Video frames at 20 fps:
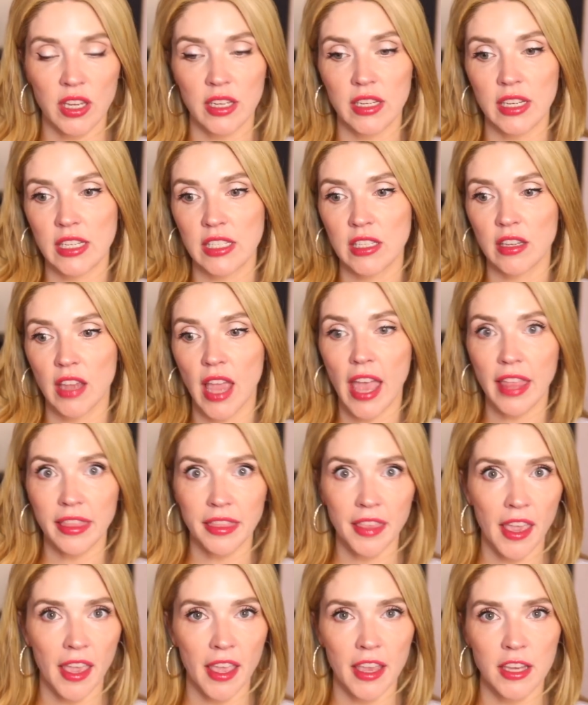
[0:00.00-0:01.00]
and he's at
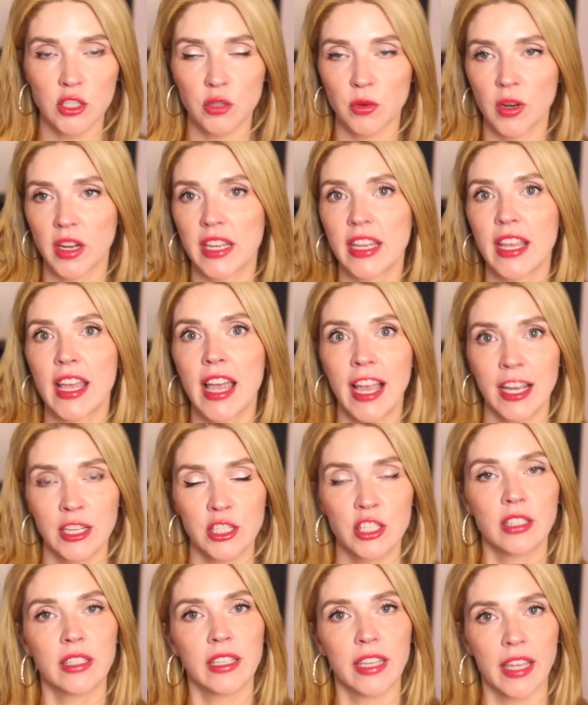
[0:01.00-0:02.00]
the age where he
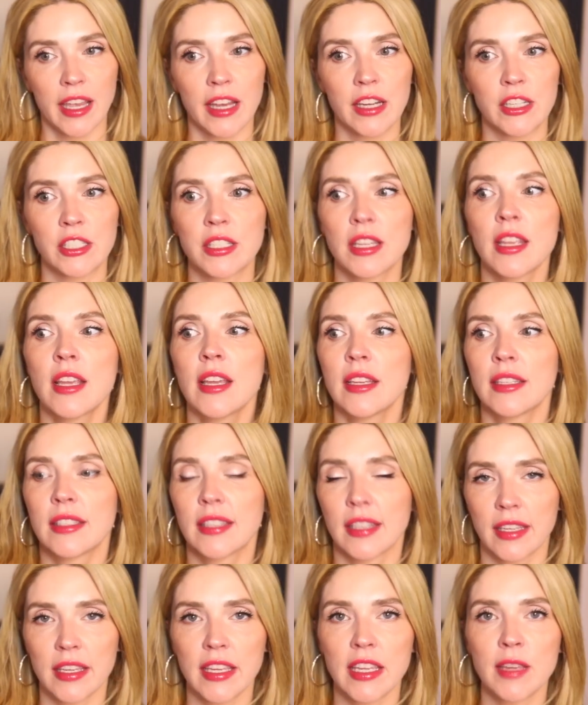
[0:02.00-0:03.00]
actually cares
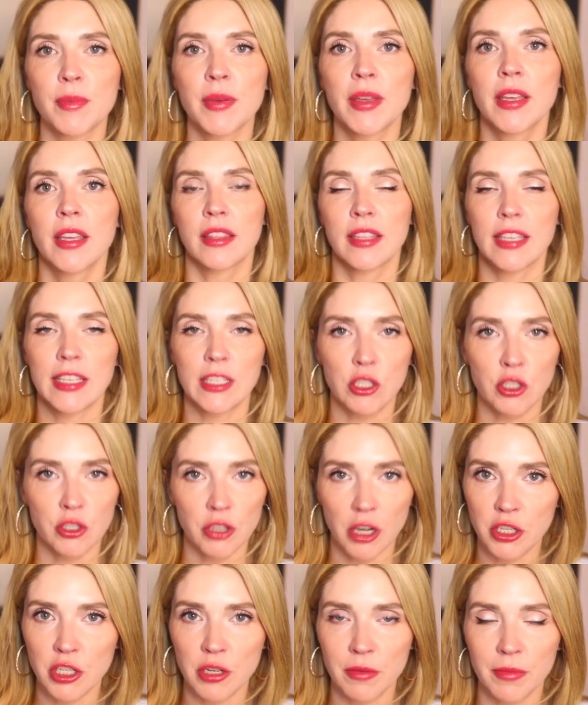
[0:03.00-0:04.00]
to keep the
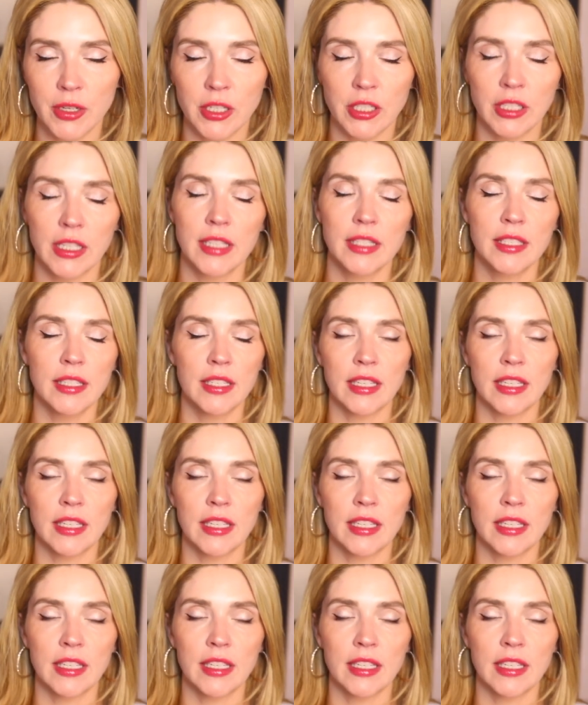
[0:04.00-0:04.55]
instruction booklets,